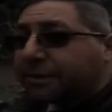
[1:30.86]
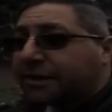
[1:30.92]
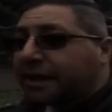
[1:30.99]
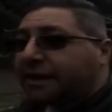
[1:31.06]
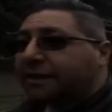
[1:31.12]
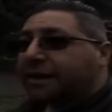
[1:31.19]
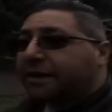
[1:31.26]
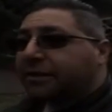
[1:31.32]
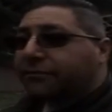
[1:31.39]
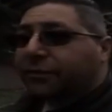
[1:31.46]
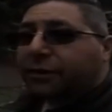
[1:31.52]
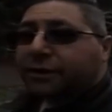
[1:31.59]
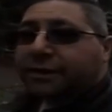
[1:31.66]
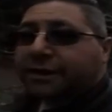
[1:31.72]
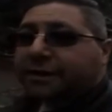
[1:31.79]
and then they
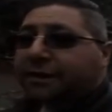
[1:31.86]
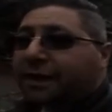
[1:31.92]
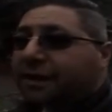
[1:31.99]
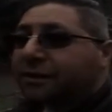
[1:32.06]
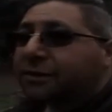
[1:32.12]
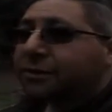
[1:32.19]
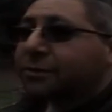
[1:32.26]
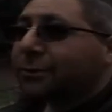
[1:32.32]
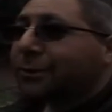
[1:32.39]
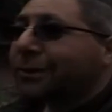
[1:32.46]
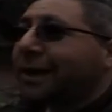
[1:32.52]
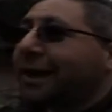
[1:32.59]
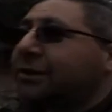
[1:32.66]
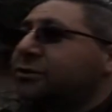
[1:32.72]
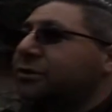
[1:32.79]
converted it later to
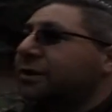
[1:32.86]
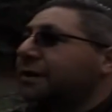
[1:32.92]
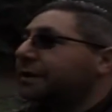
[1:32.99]
electric,